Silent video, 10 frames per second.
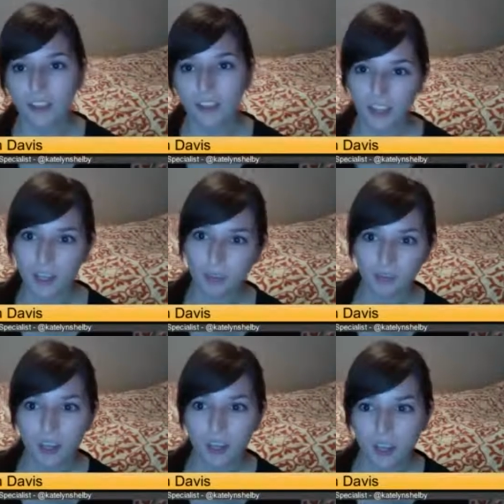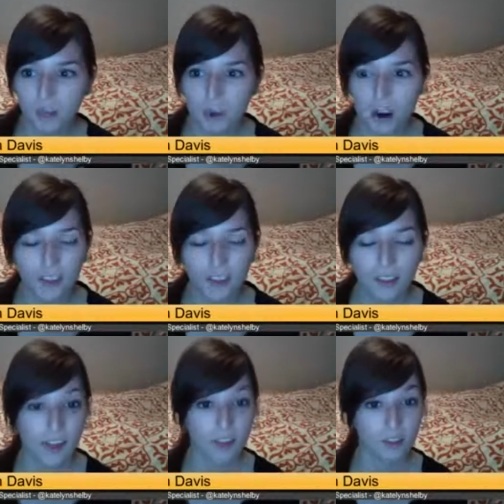and I keep reading more online,
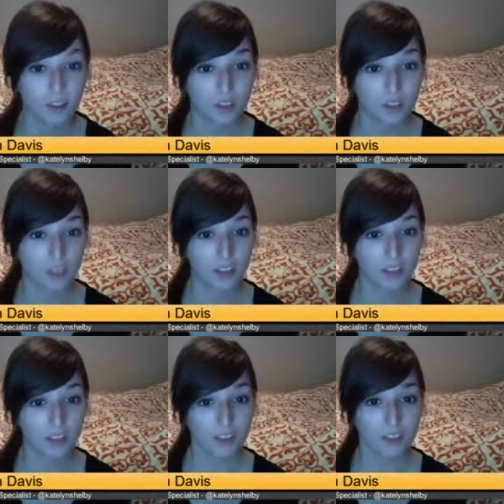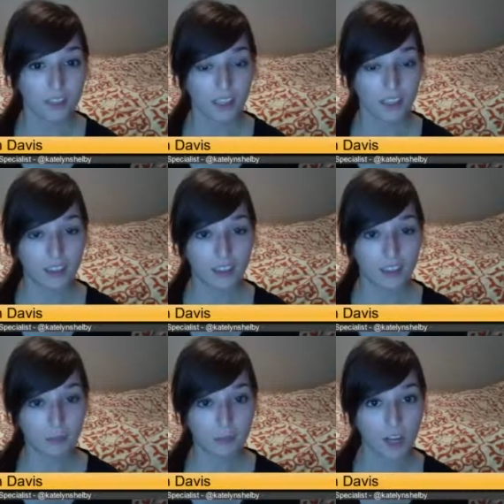and it's really a sticky
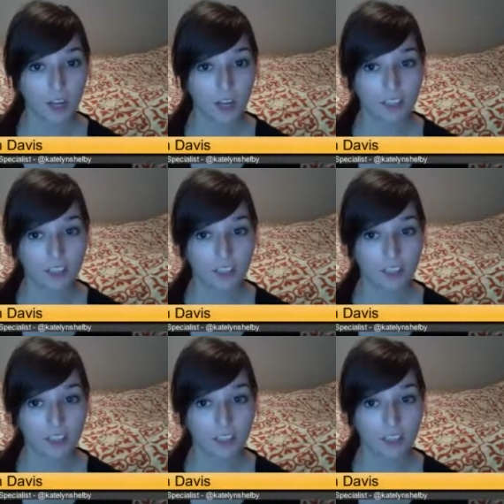subject,